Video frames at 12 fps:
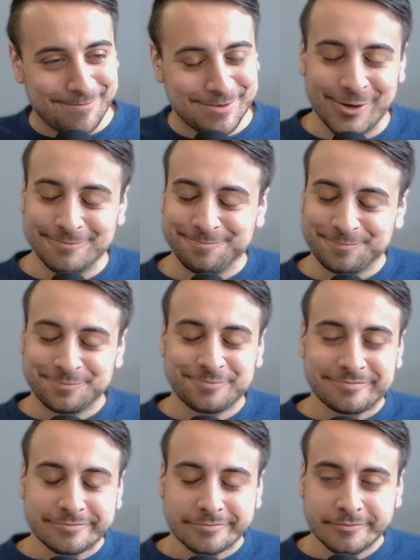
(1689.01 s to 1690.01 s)
So
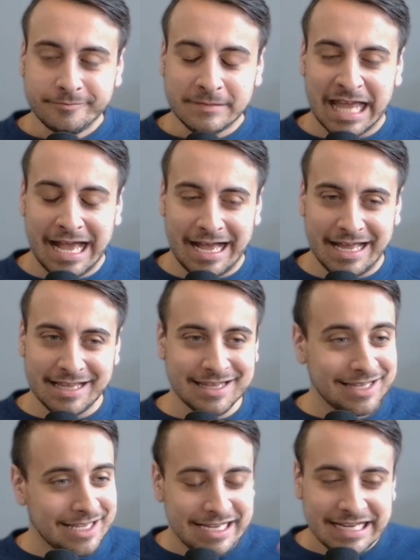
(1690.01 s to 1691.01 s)

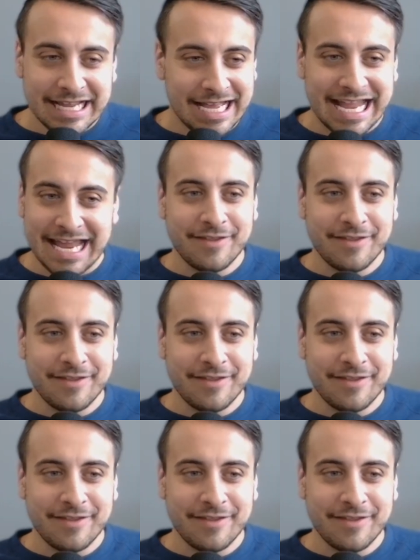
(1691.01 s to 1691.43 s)
again,